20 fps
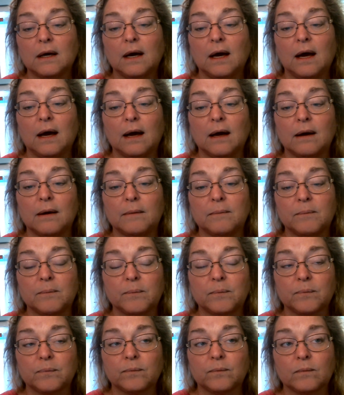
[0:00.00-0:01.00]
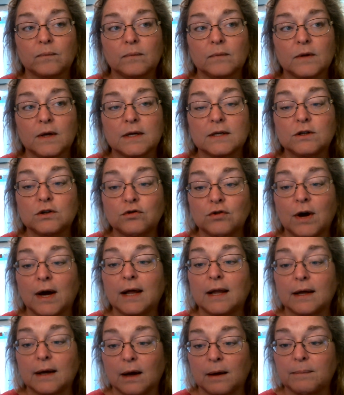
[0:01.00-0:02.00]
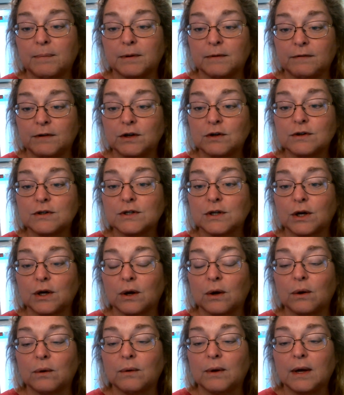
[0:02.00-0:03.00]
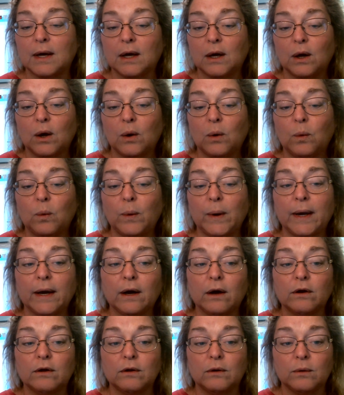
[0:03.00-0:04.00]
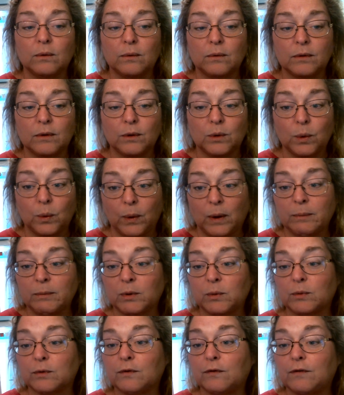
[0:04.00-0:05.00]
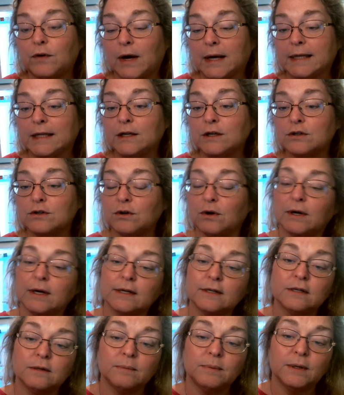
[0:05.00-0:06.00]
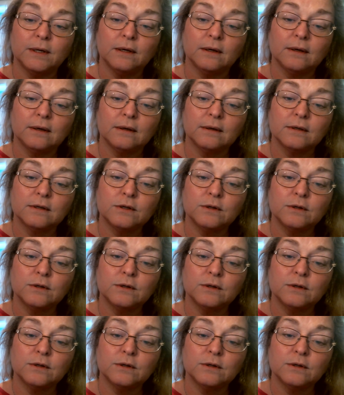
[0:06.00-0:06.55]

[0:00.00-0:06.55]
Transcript: trial a couple of years ago, where the women were finally starting to be